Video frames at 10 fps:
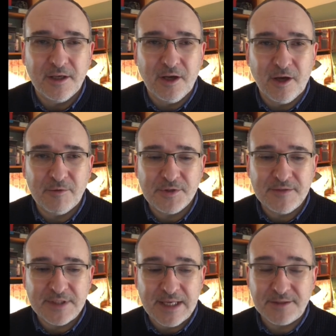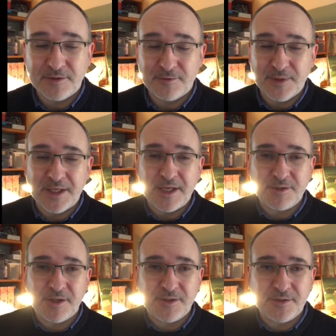I received a letter from the
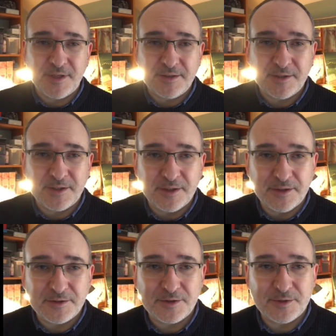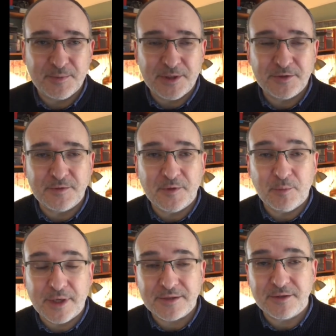NHS stating that because of the
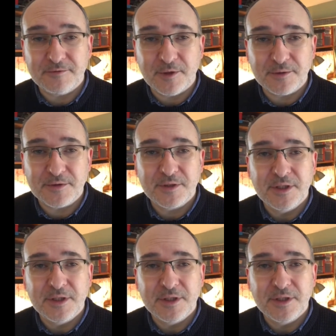Brexit vote,